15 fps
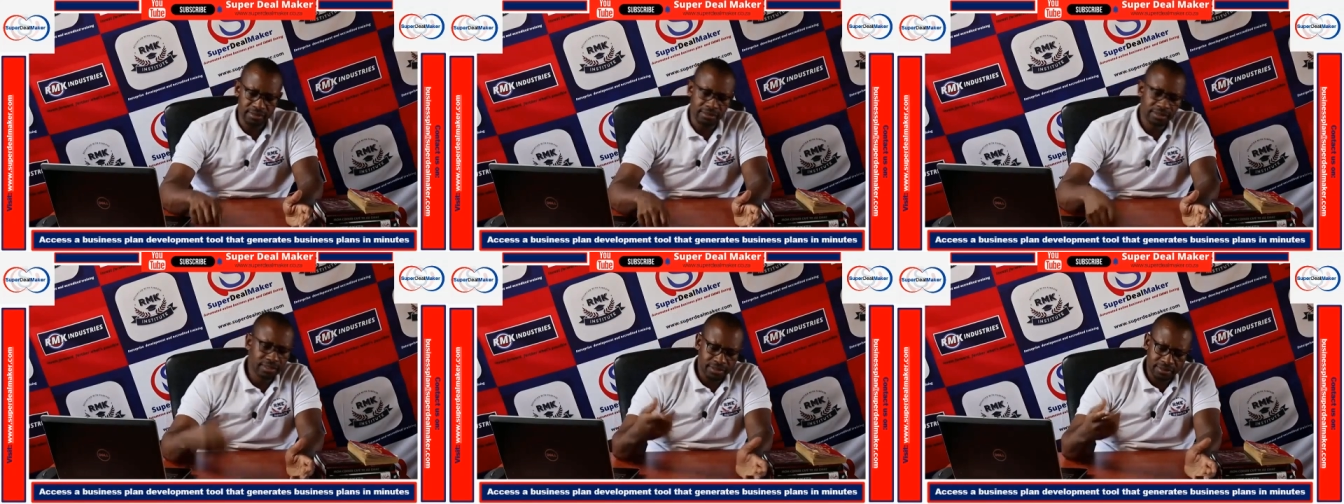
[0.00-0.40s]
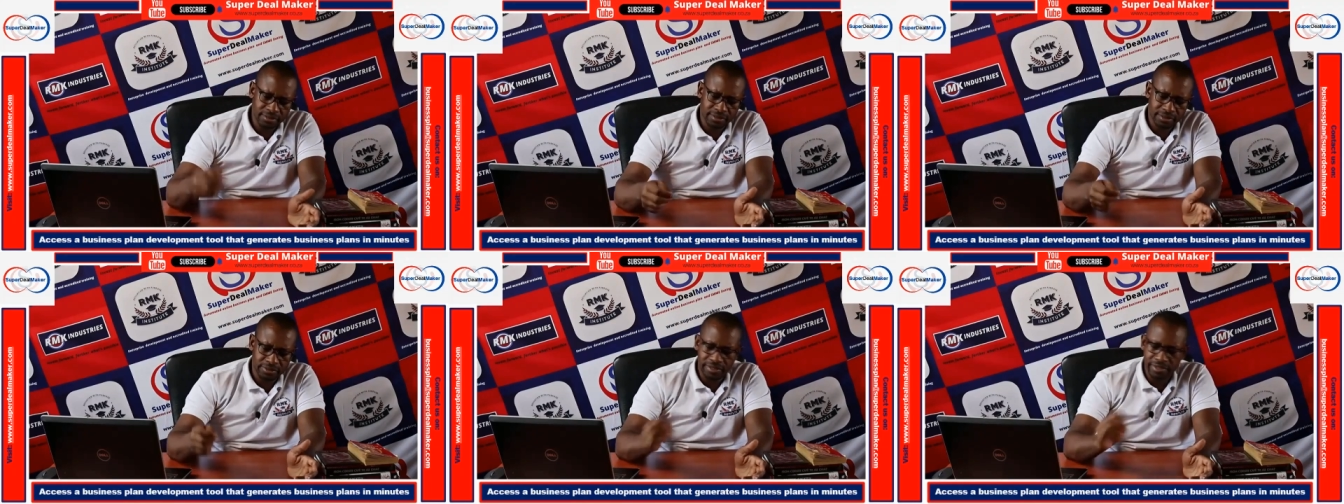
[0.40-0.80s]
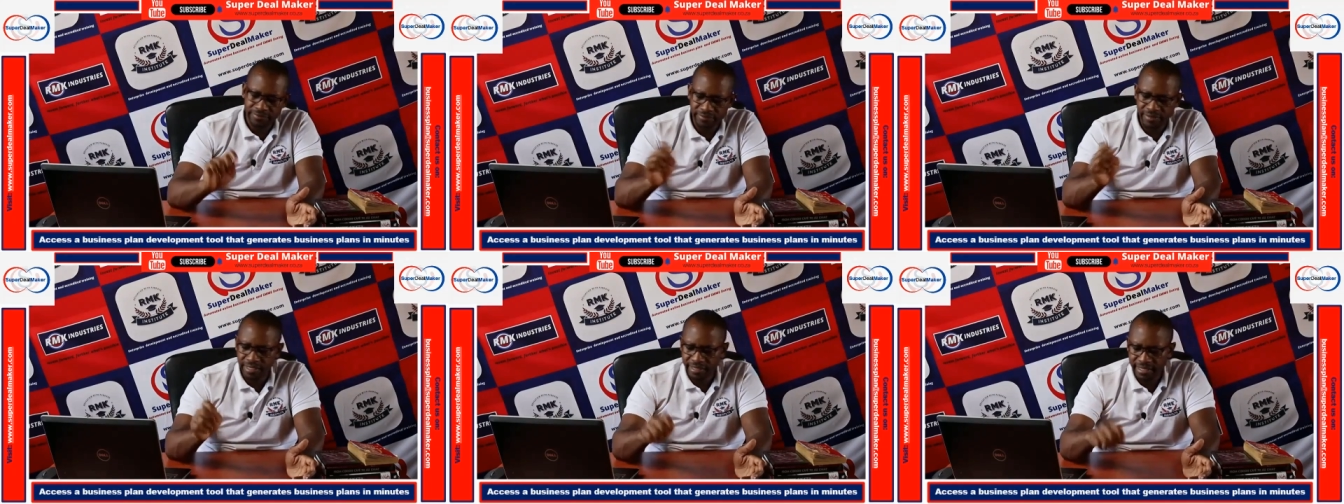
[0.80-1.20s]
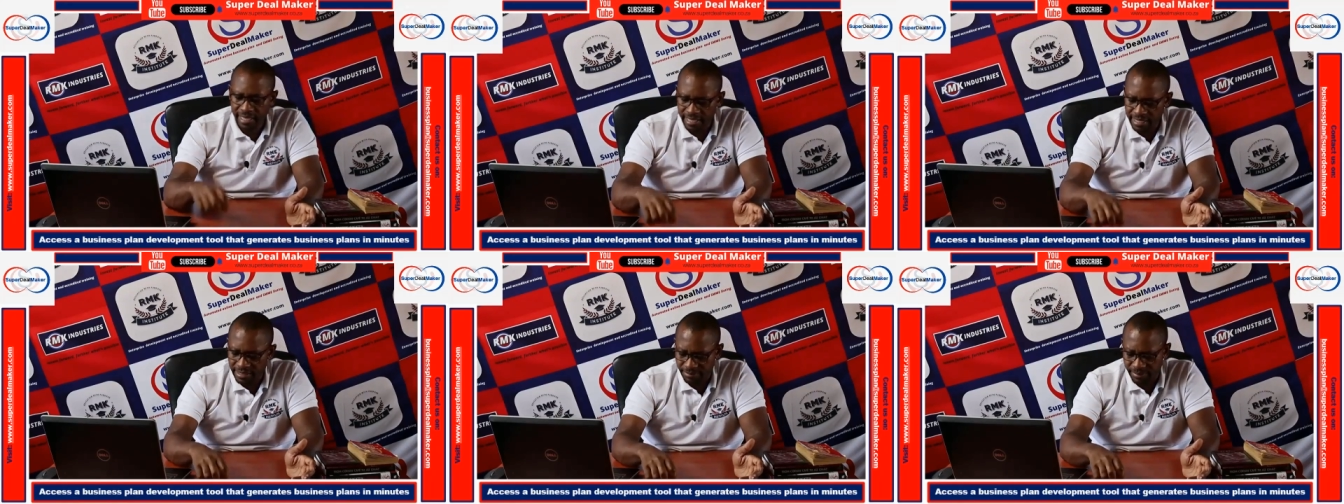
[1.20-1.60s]
Okay, you can feel it, I
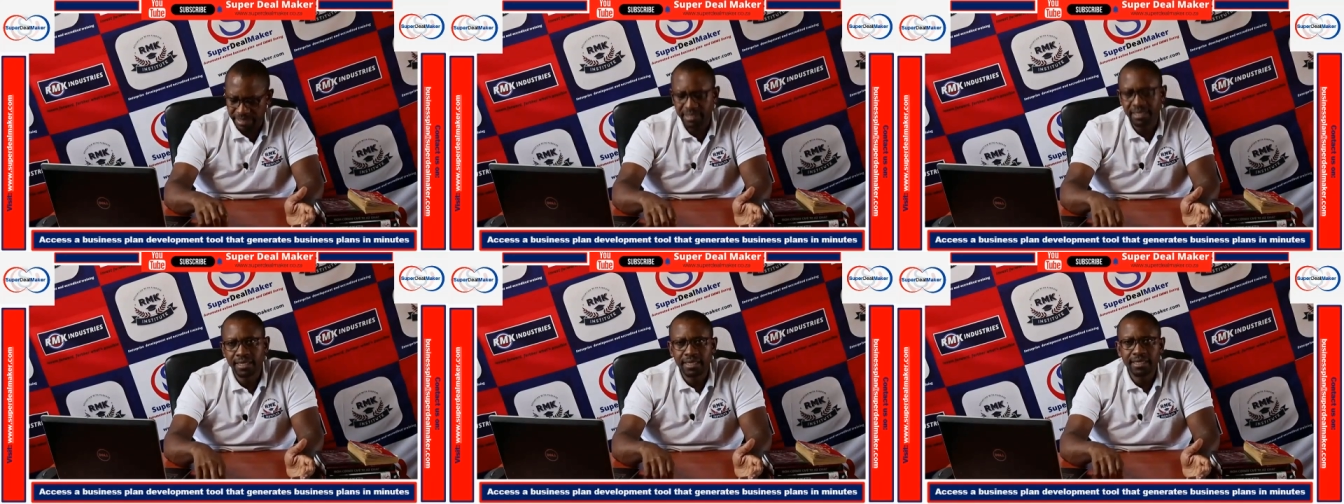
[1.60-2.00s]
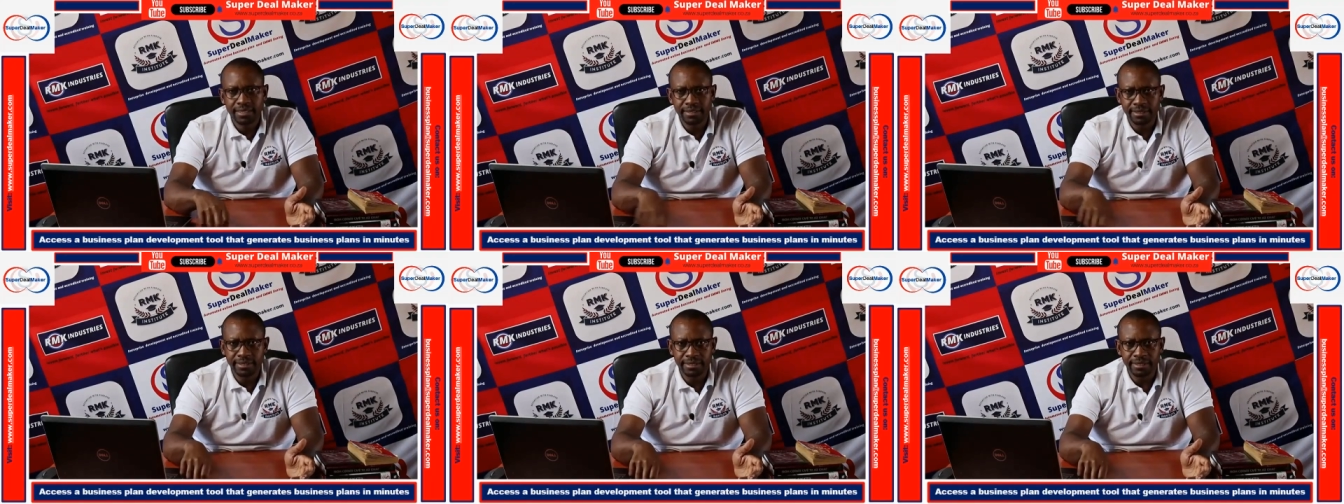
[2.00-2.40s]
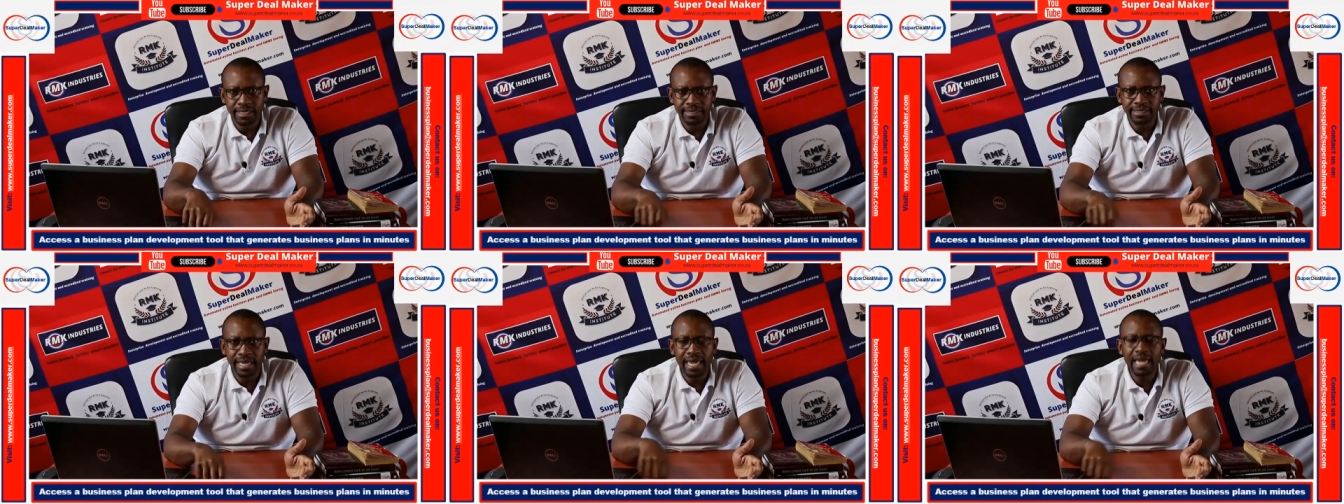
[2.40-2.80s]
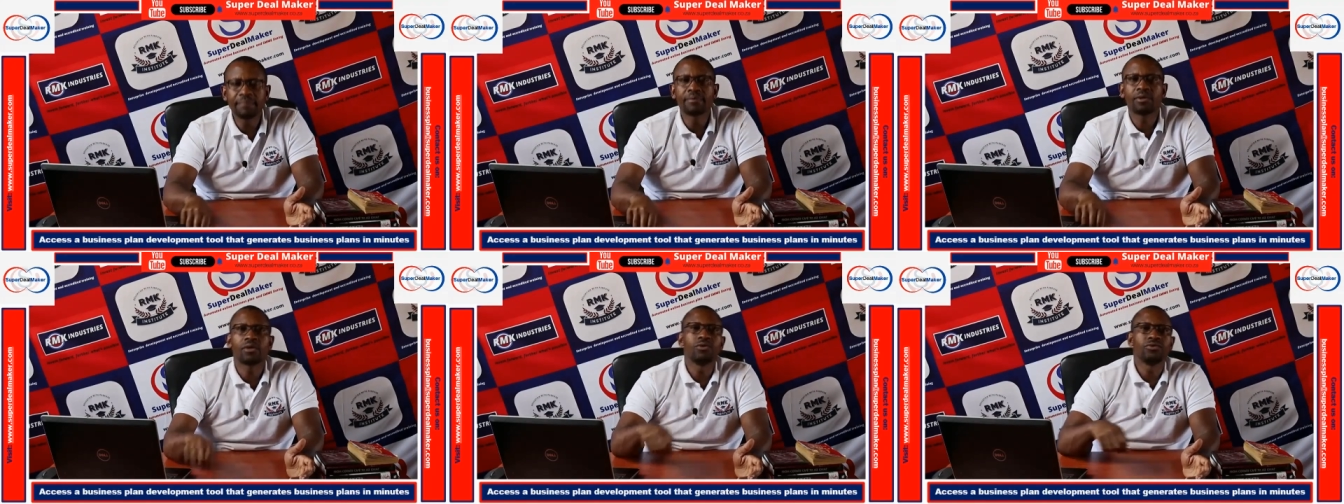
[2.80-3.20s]
guess. But is the, the
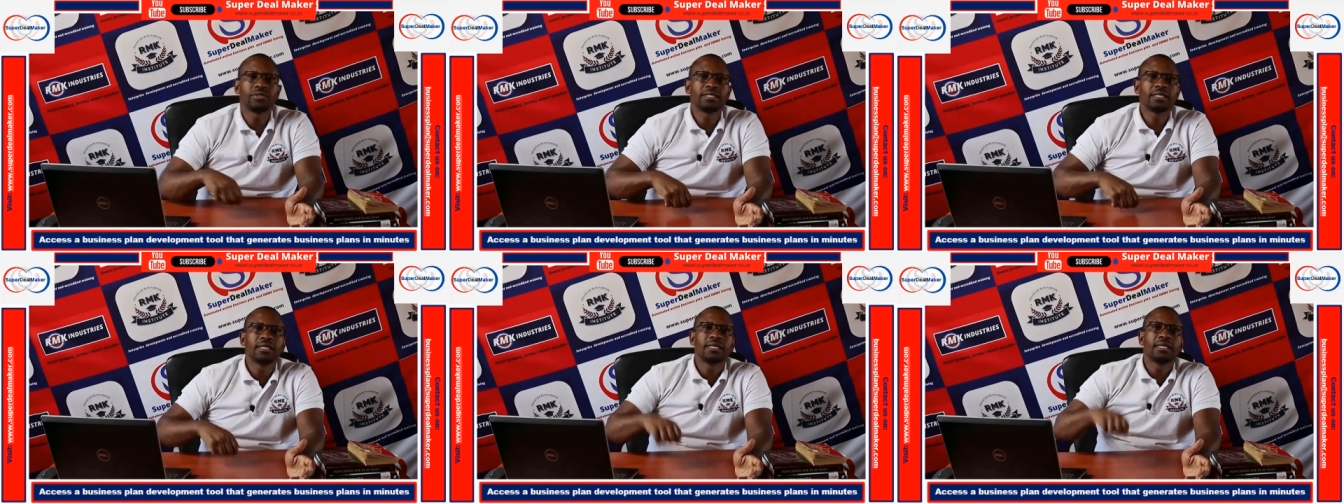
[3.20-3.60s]
gap closed?